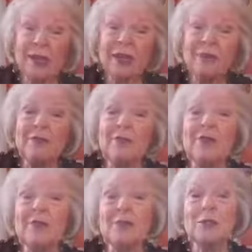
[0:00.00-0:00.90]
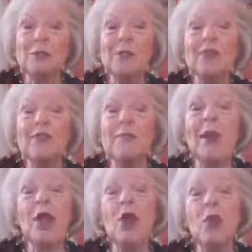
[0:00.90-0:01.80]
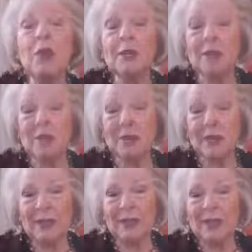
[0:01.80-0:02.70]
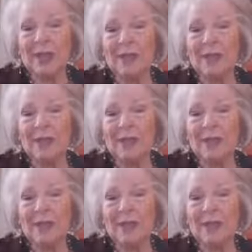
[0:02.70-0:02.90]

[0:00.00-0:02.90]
convinced, because of my own experience,